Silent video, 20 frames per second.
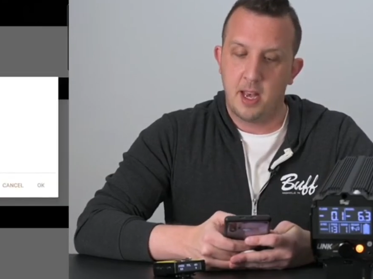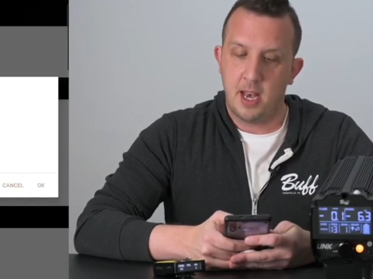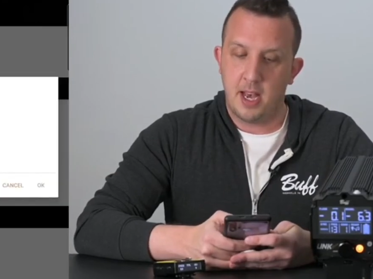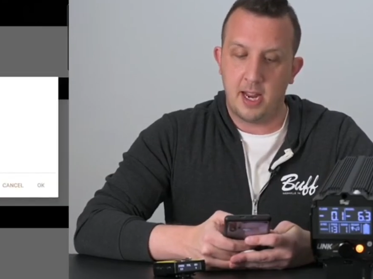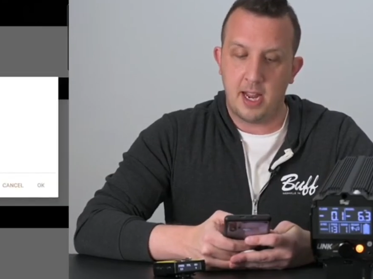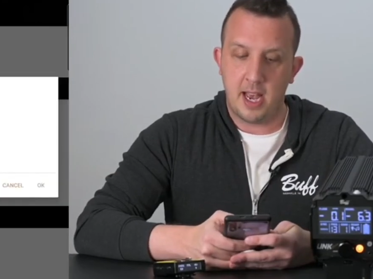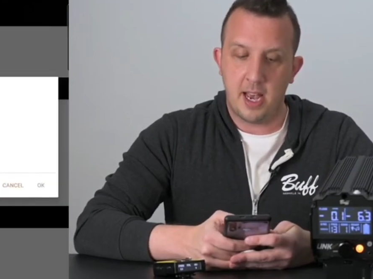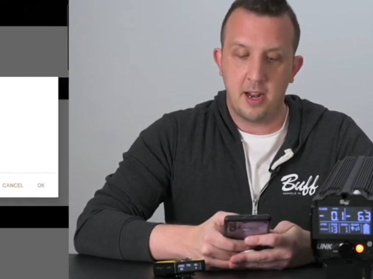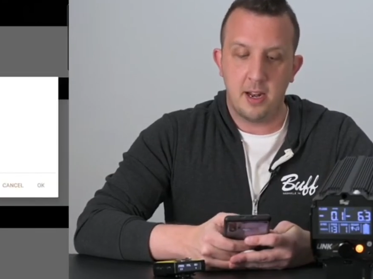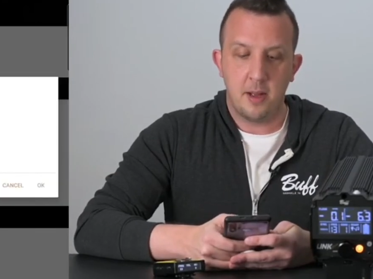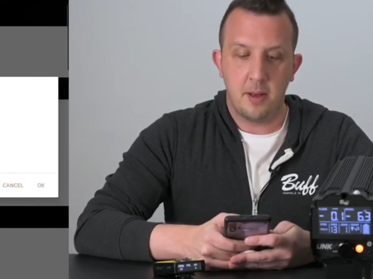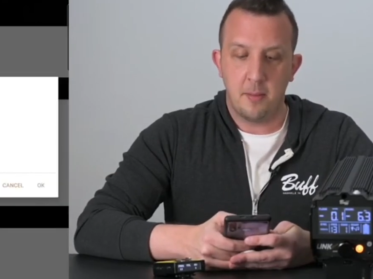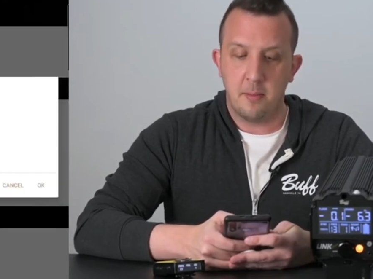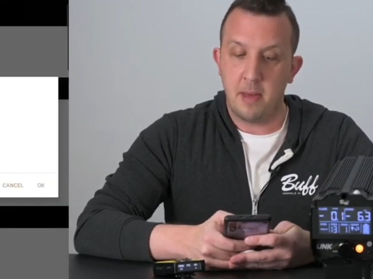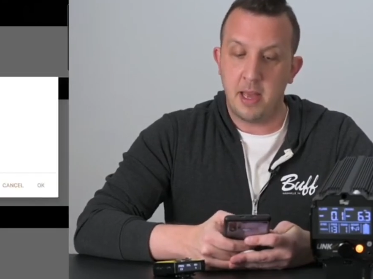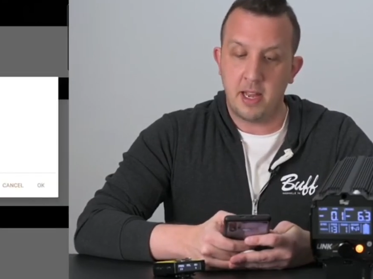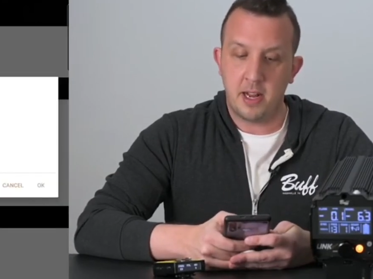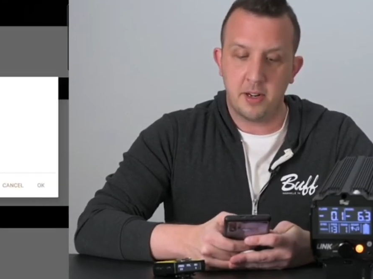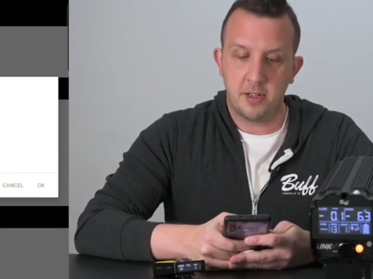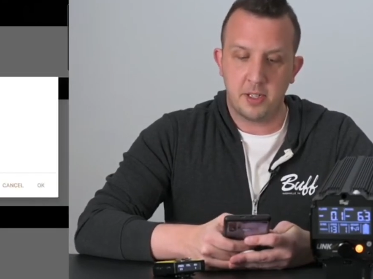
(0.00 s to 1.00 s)
Again,
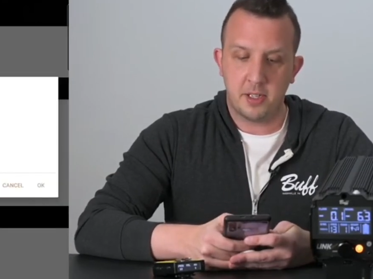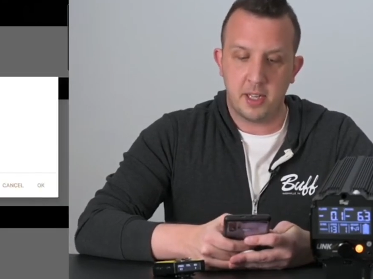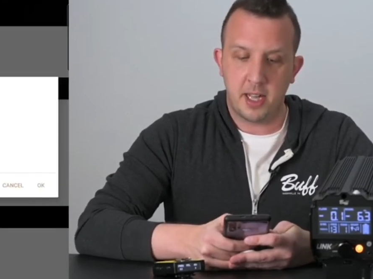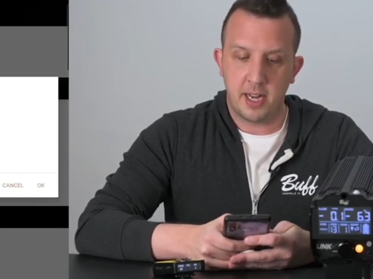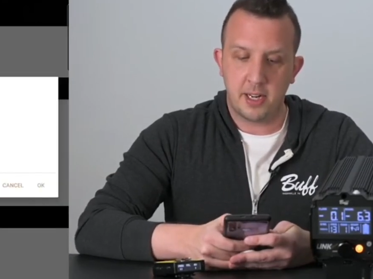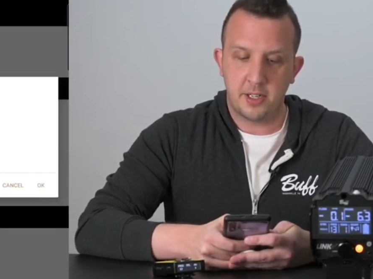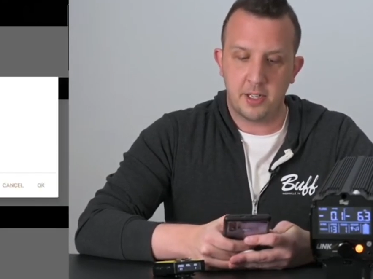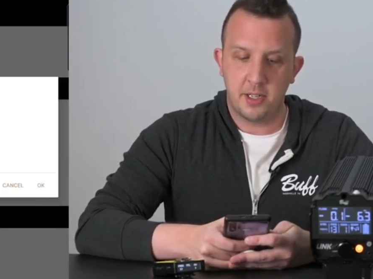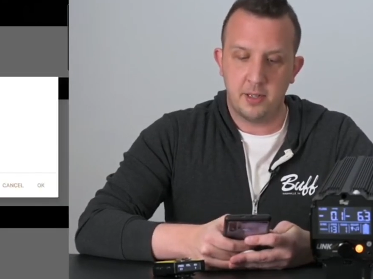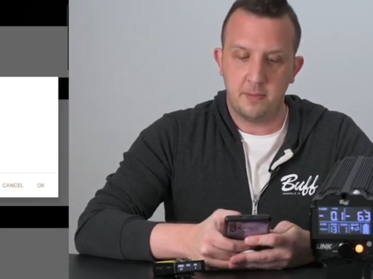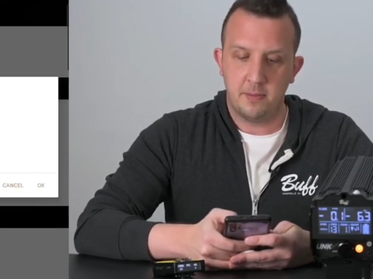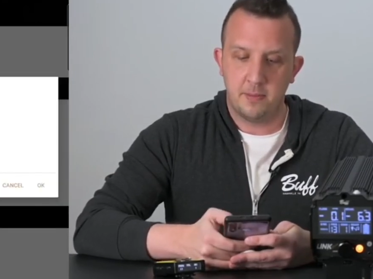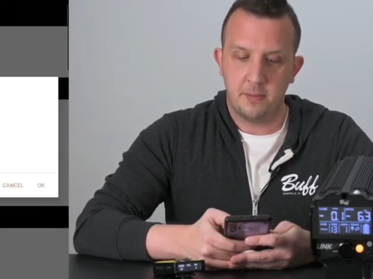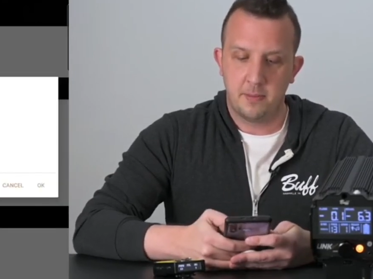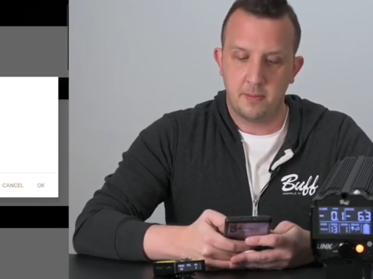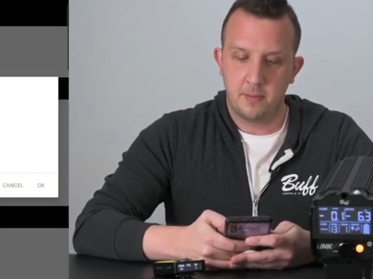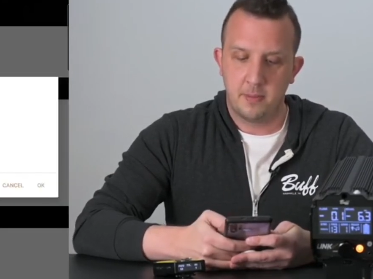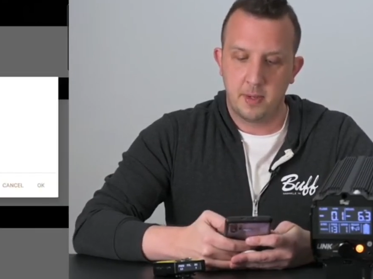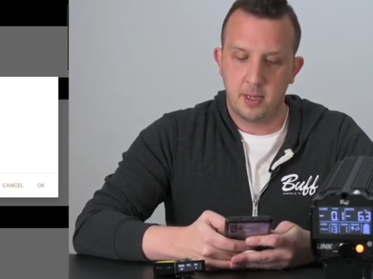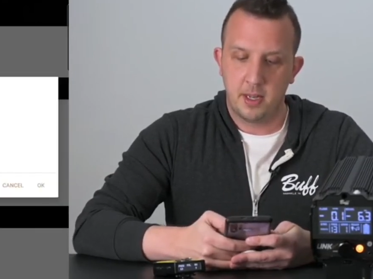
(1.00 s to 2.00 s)
make your selection
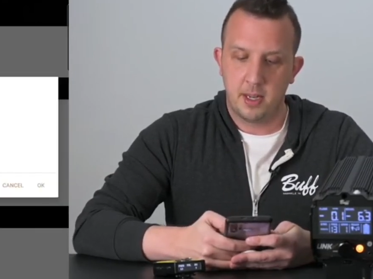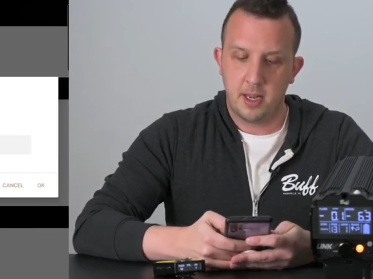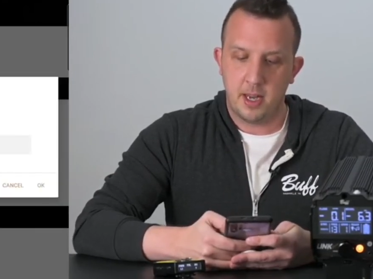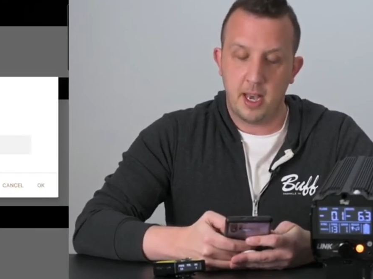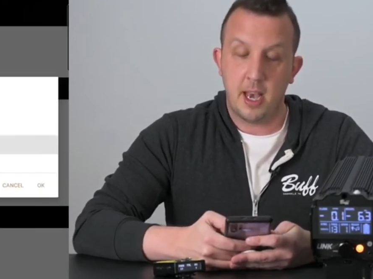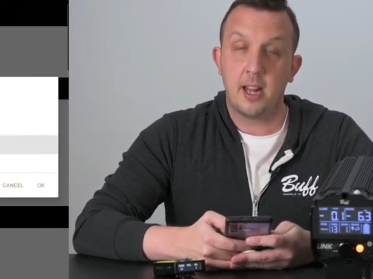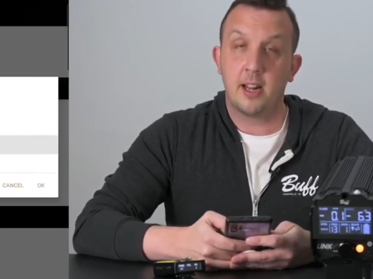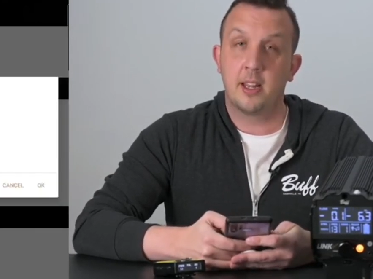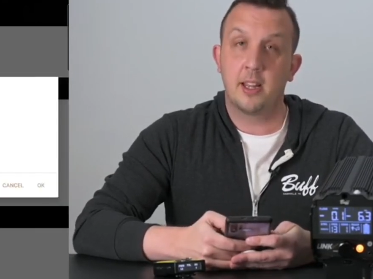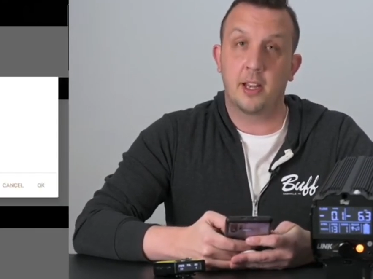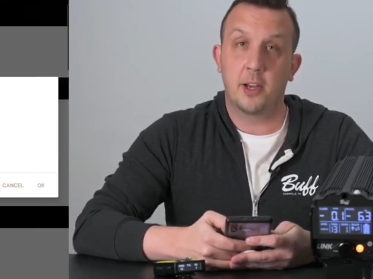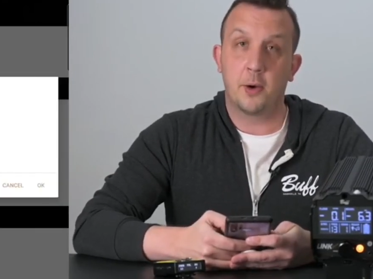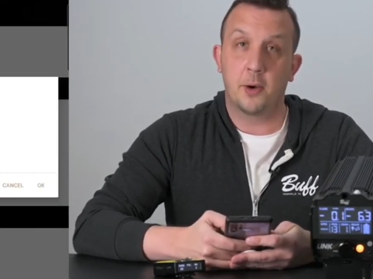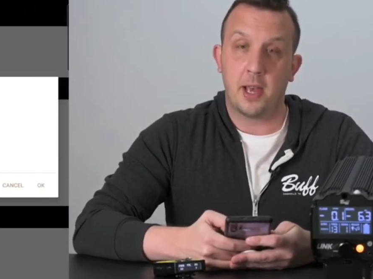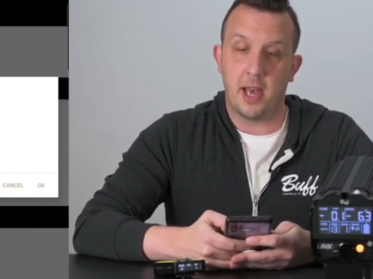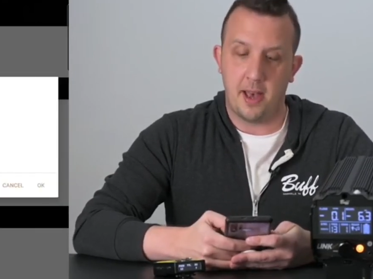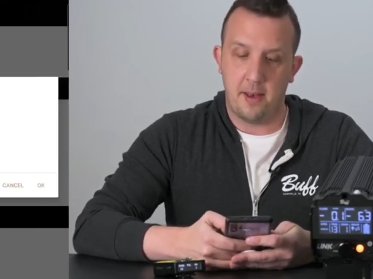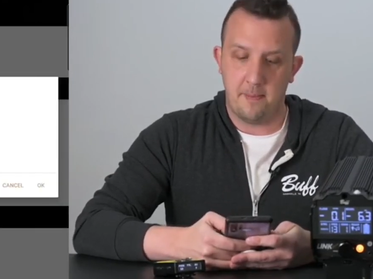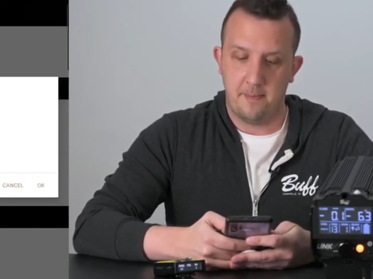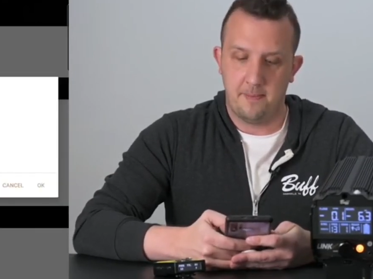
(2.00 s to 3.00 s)
and click
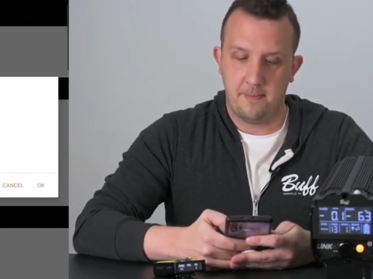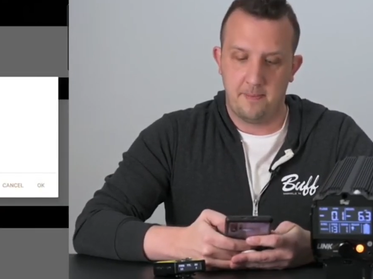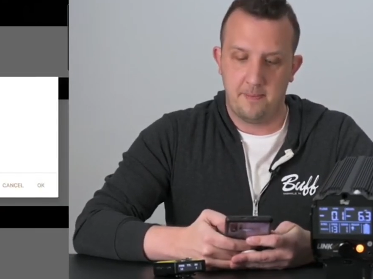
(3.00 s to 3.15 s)
OK.